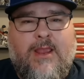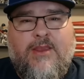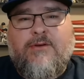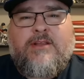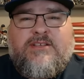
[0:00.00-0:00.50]

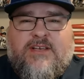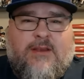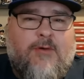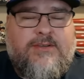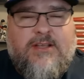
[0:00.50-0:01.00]
you can
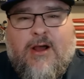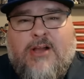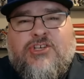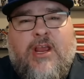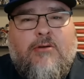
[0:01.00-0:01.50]
see what was the
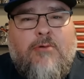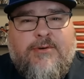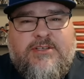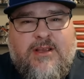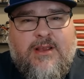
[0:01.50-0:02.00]
launch angle, what
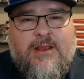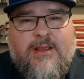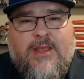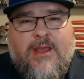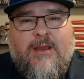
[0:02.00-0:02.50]
was
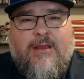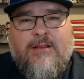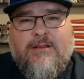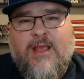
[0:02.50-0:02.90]
the